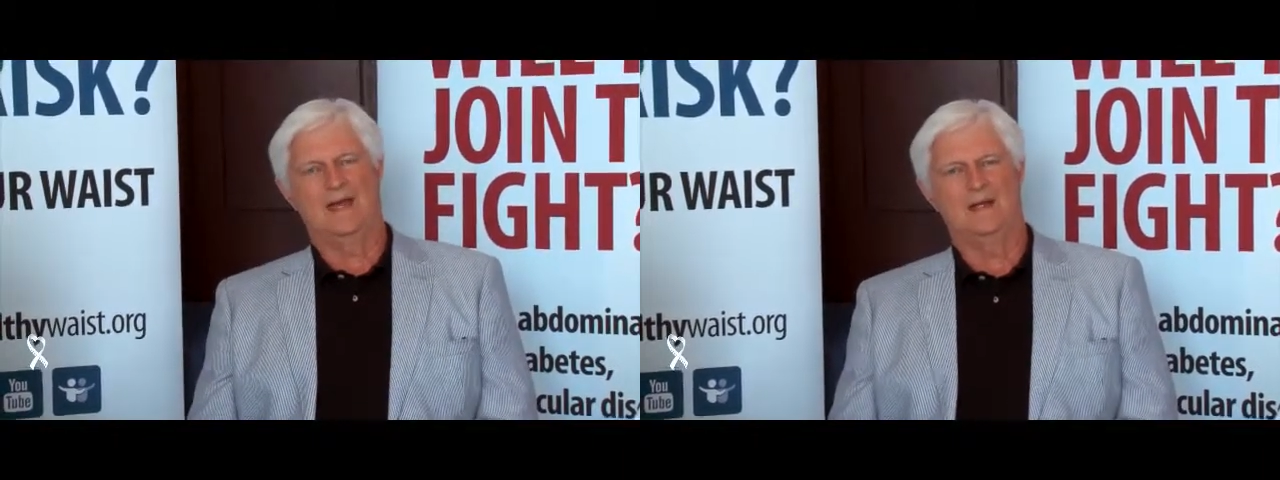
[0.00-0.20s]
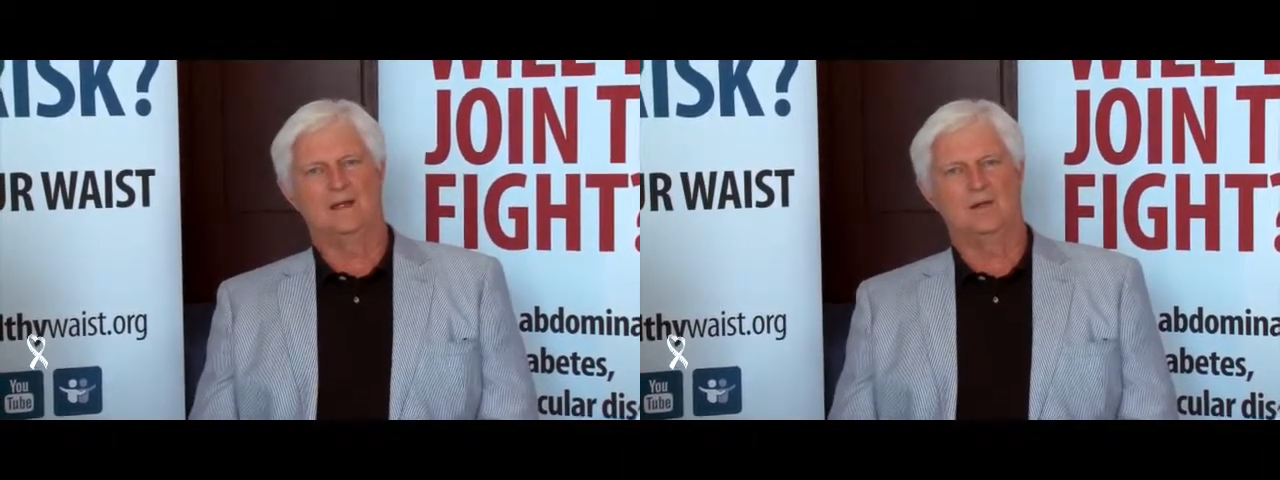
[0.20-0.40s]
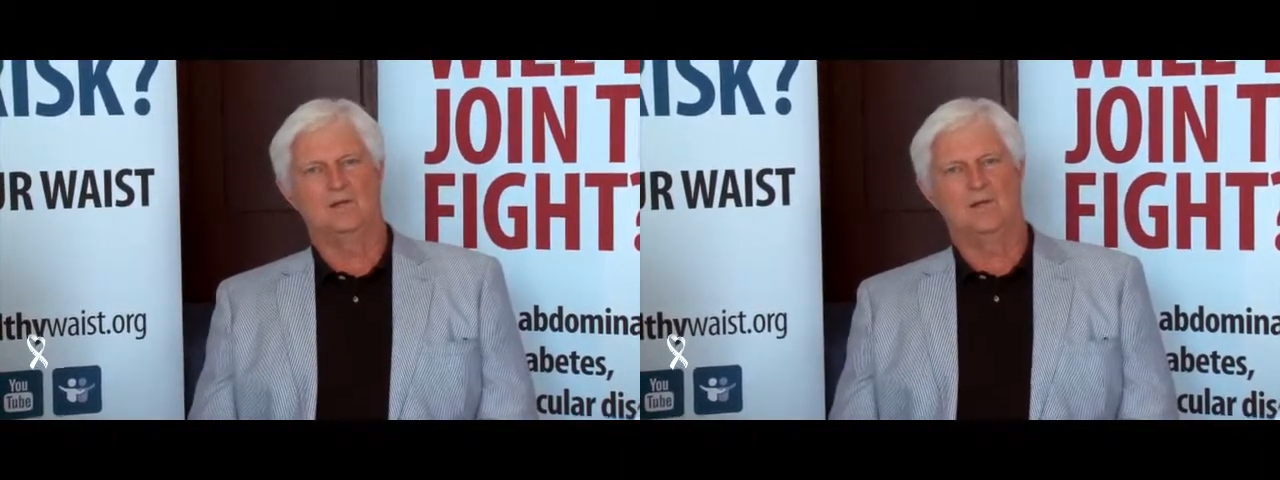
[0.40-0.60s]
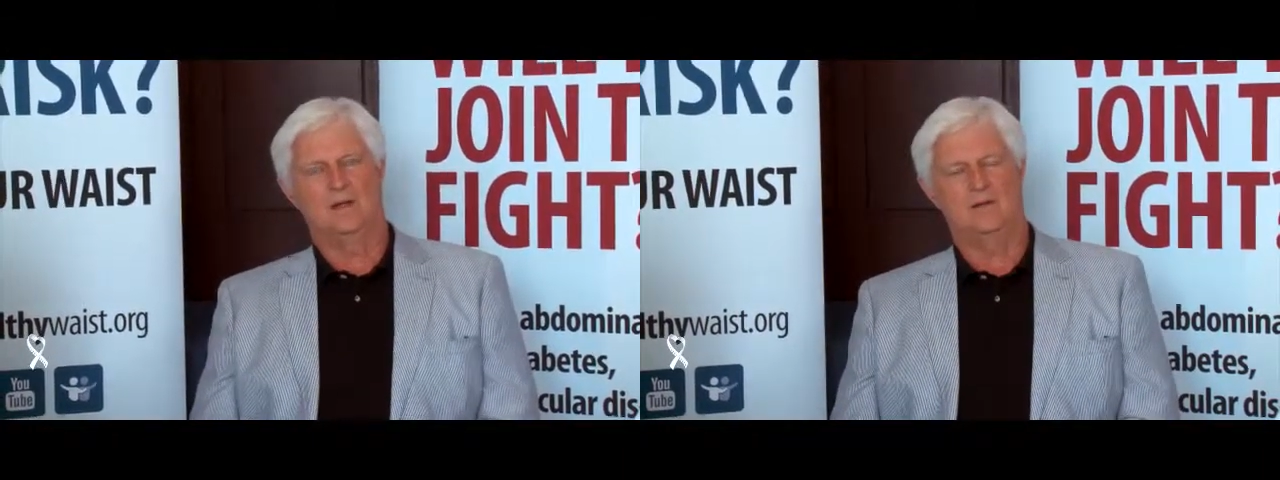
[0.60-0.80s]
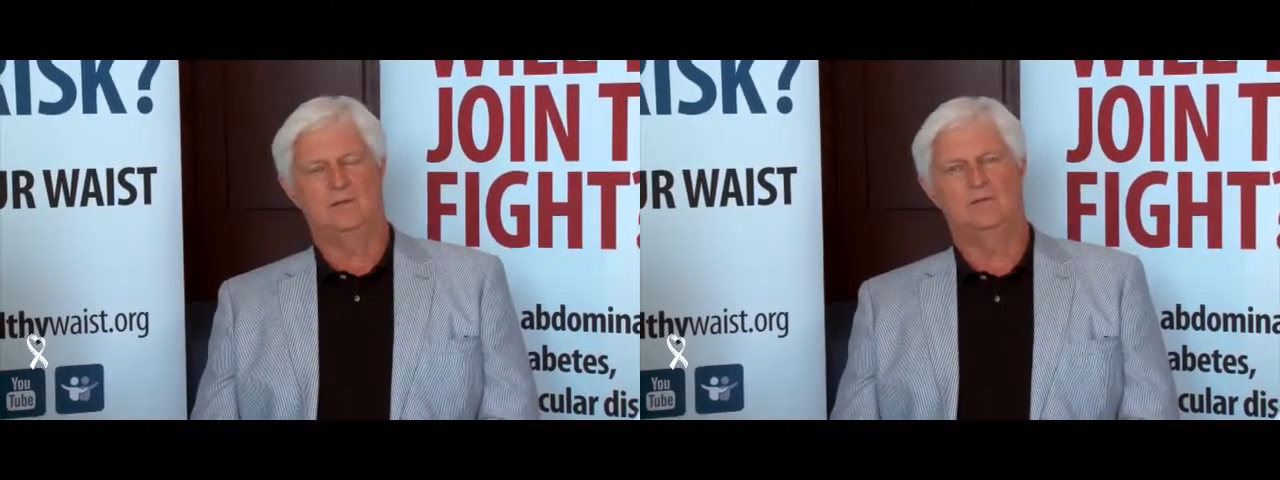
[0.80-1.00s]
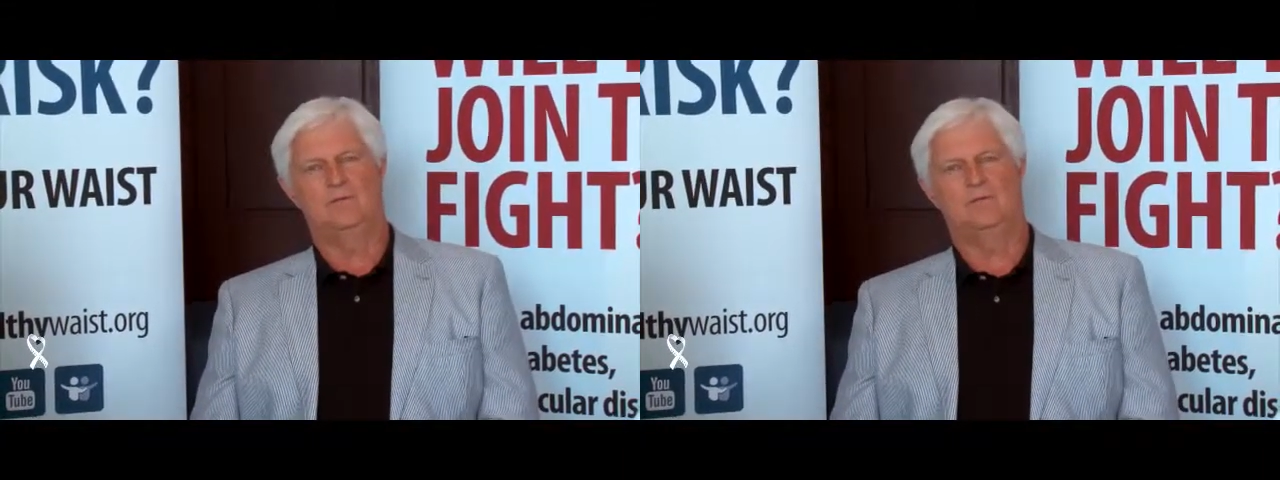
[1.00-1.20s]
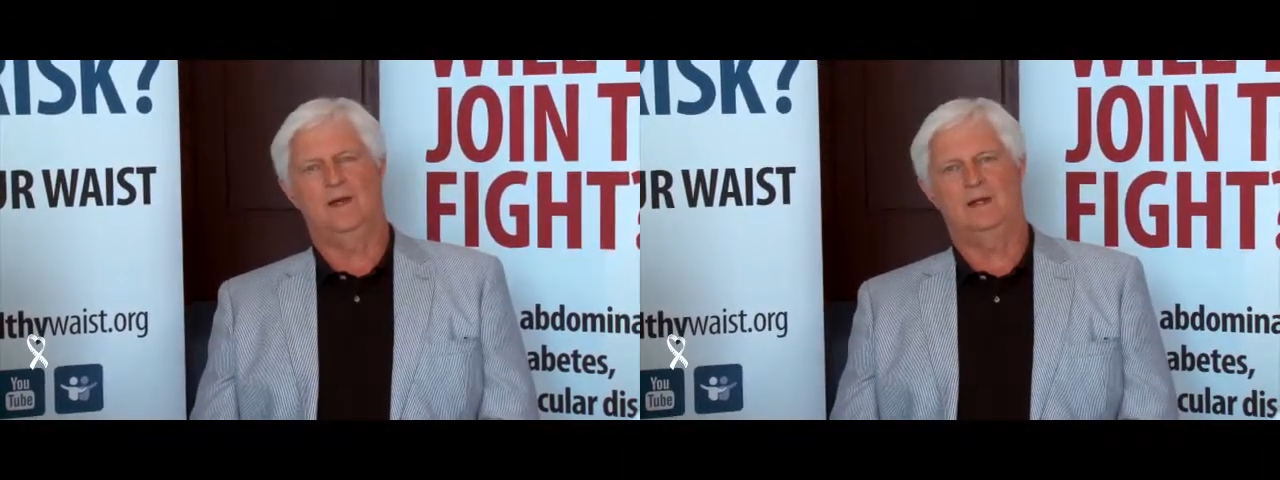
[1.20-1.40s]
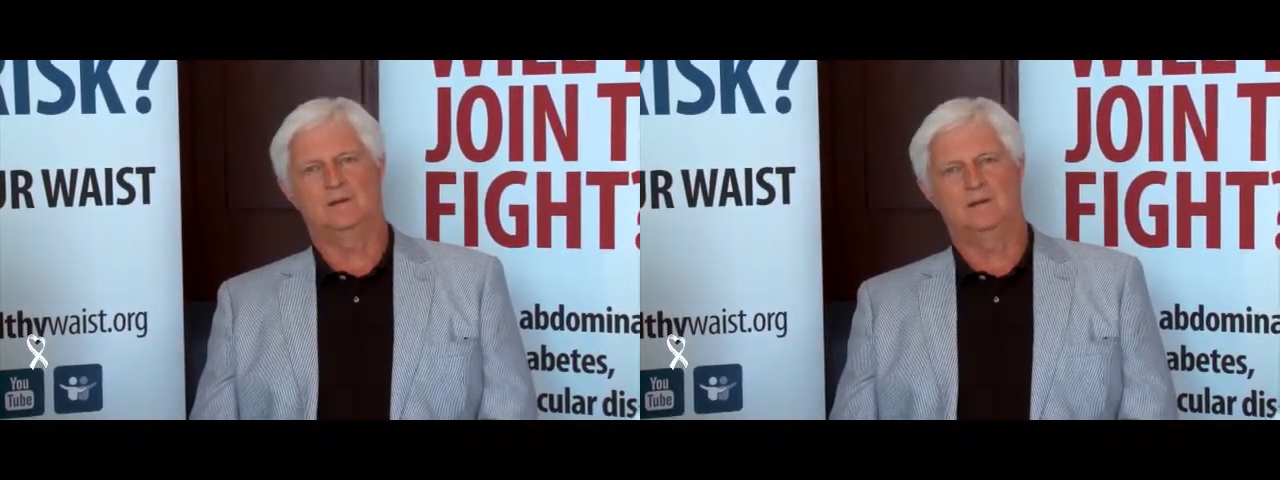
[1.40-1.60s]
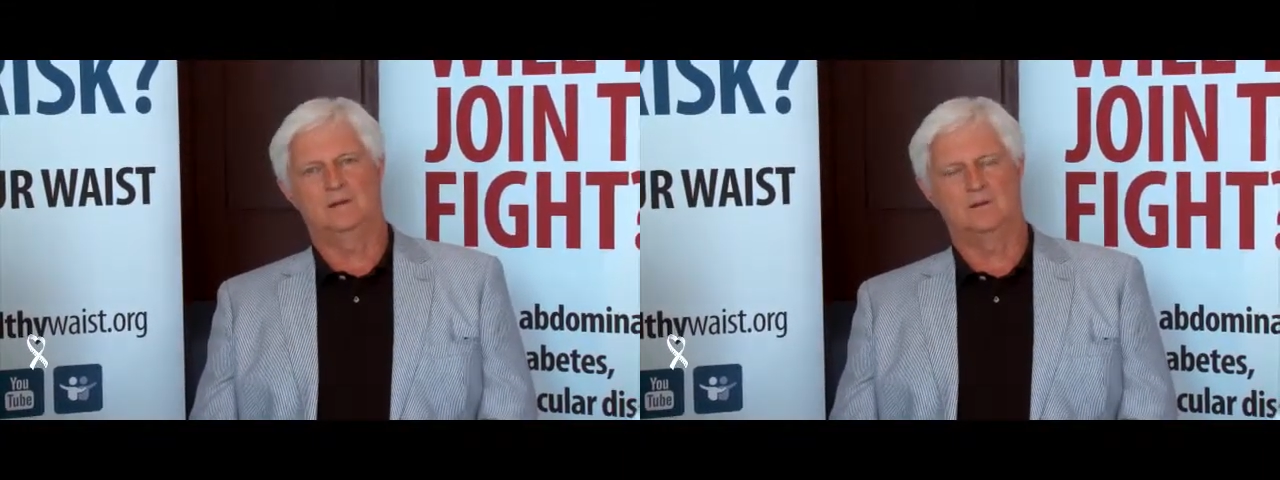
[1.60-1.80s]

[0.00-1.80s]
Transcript: having fat